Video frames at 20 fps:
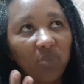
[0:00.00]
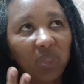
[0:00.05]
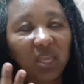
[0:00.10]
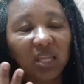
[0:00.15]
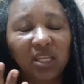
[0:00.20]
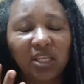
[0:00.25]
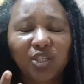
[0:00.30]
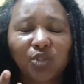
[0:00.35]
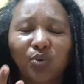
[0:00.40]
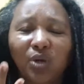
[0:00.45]

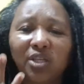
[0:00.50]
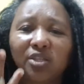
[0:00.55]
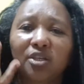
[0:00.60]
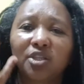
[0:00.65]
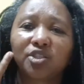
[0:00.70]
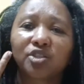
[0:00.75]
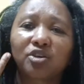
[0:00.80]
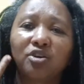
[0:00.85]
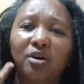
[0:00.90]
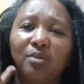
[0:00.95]
This one
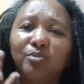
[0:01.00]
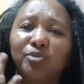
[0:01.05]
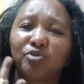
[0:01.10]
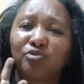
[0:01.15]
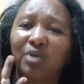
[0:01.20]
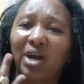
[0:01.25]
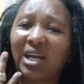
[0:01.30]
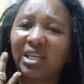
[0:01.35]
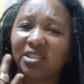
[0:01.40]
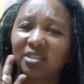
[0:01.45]
just comes
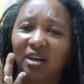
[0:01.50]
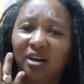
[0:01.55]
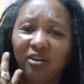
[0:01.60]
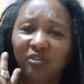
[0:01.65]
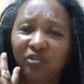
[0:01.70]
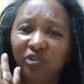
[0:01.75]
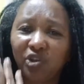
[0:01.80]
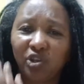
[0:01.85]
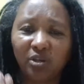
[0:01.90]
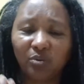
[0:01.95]
right
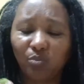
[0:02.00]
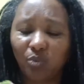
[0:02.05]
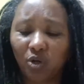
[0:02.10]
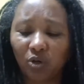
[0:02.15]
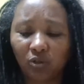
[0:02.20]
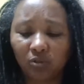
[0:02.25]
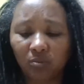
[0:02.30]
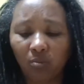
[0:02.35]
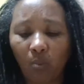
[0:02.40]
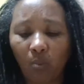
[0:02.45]
off in your mouth.